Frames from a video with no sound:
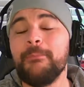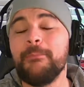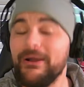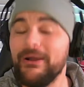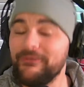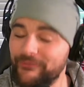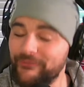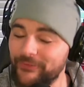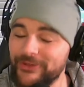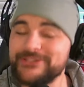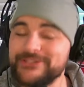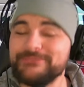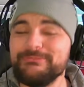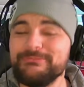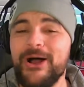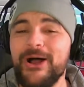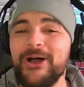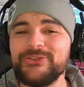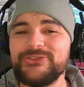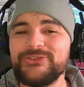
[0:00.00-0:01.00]
my first
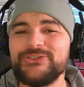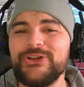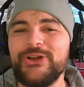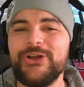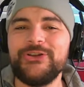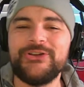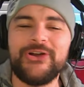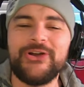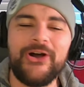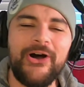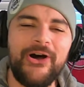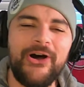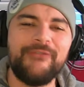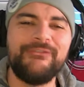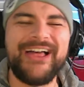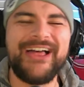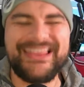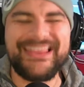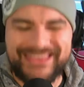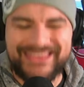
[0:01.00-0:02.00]
milestone
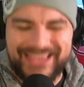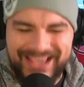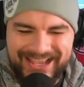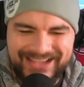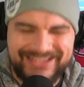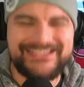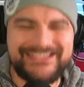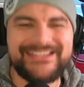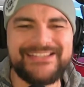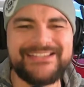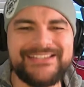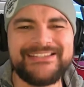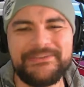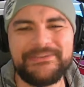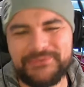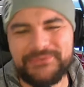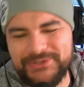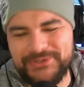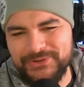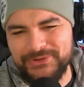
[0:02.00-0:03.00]
of a thousand
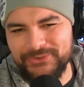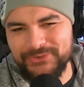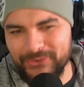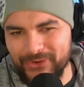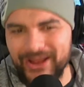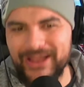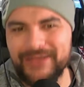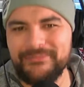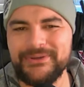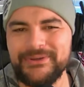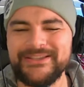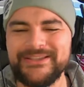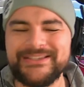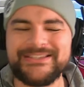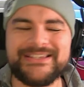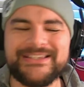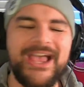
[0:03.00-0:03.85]
subscribers.